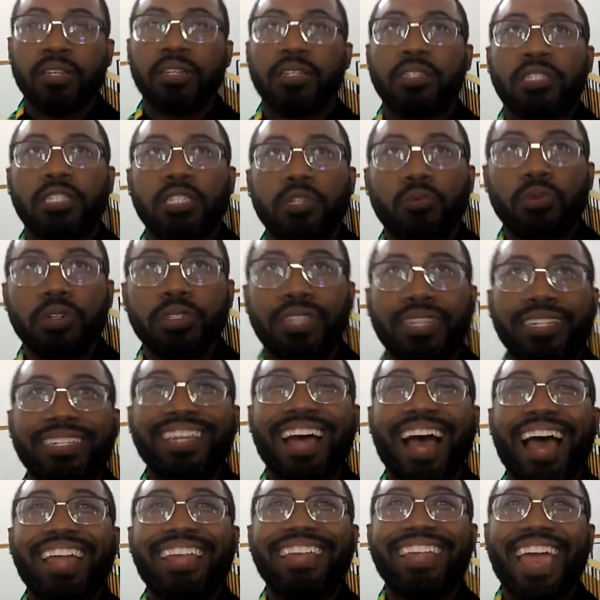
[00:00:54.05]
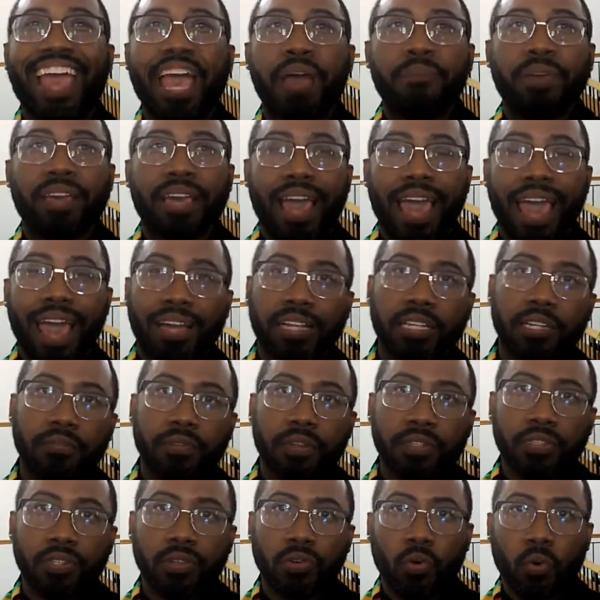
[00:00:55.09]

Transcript: she was a dynamic activist and